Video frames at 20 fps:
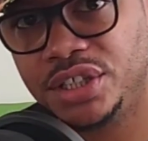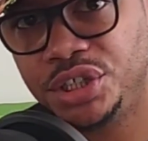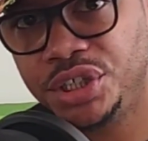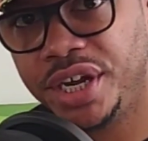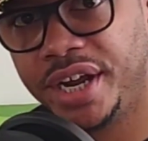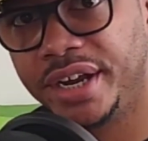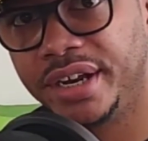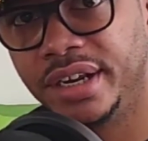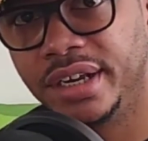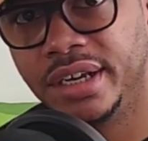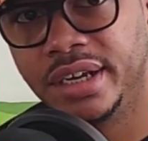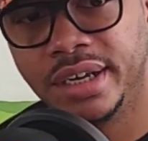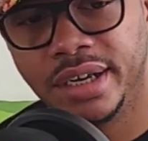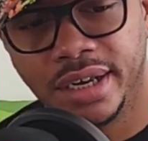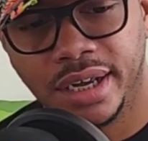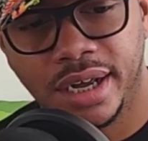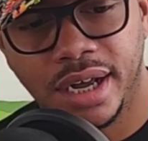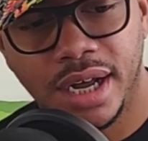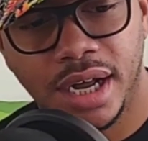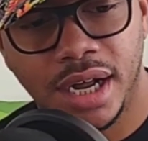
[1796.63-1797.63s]
shit.
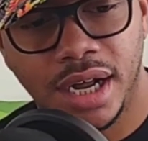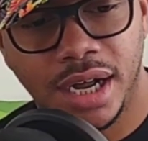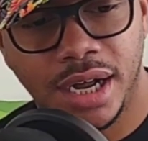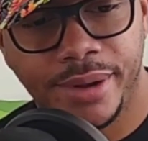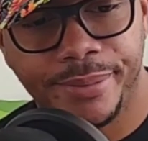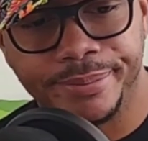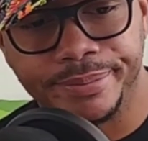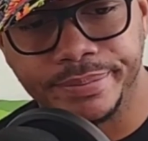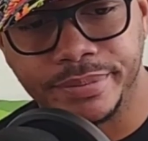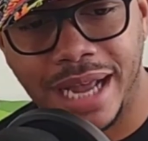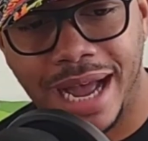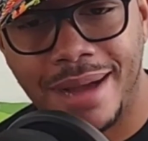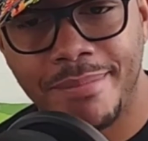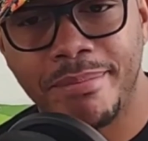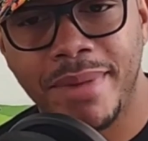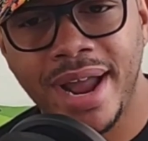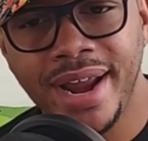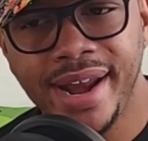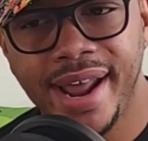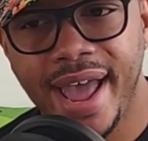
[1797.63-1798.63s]
I
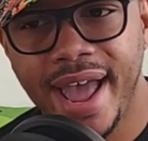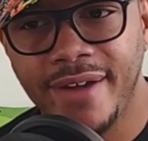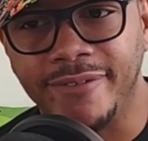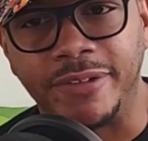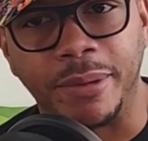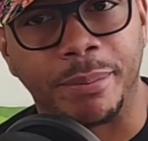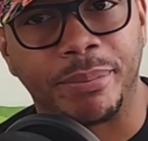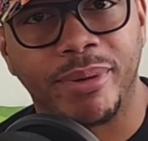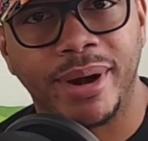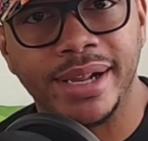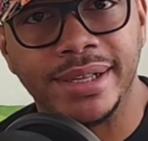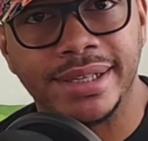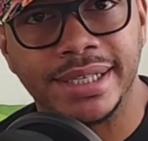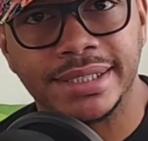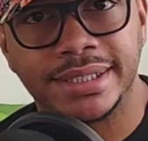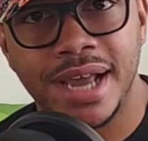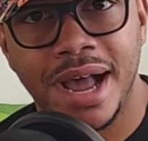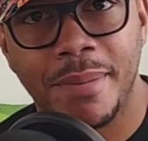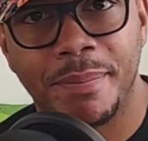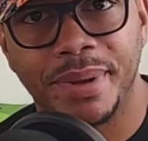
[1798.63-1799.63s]
might have to break
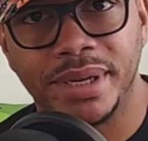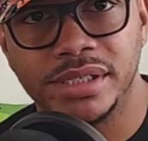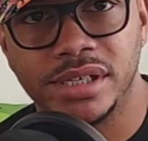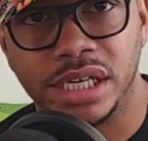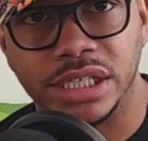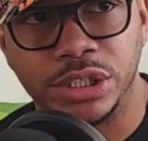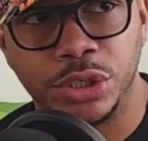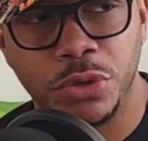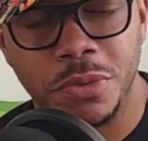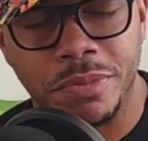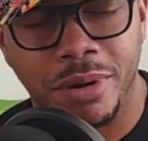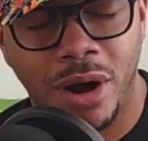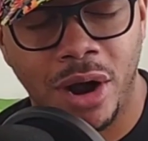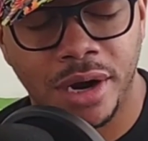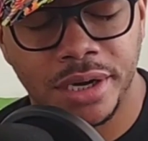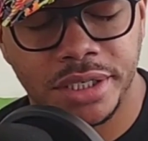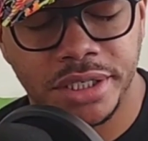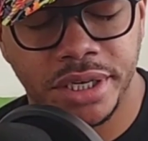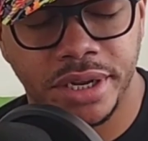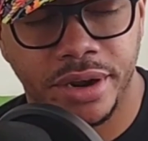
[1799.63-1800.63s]
this up into 2
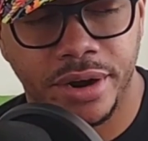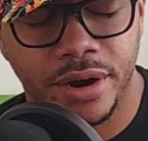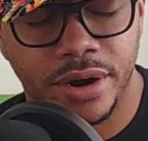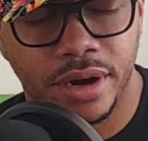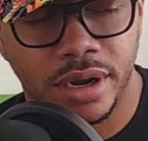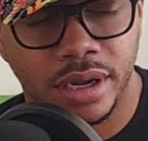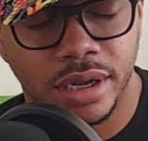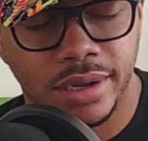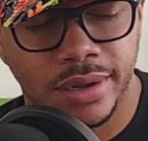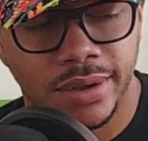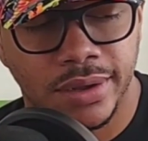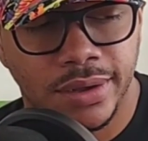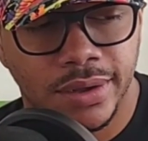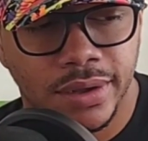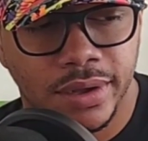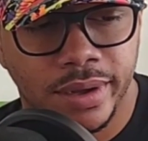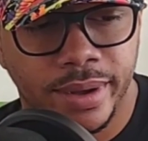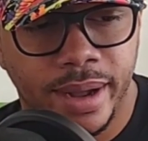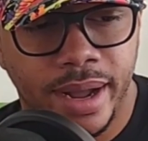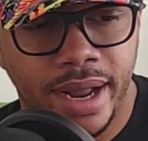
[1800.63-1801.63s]
parts here.
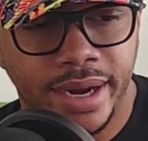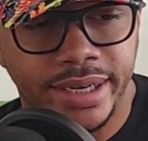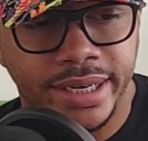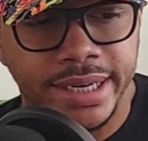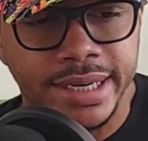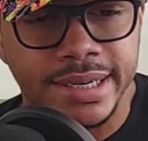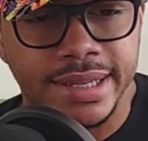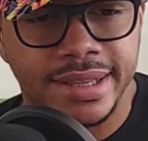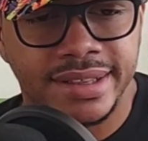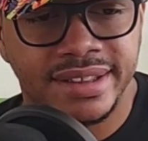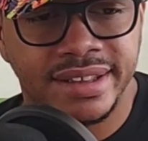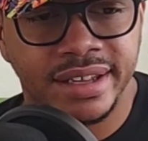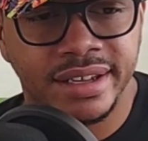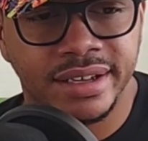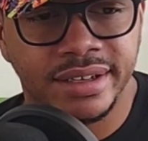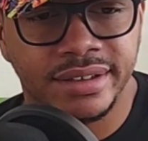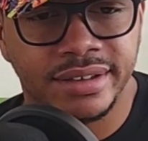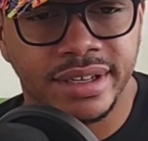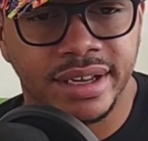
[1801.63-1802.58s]
I didn't think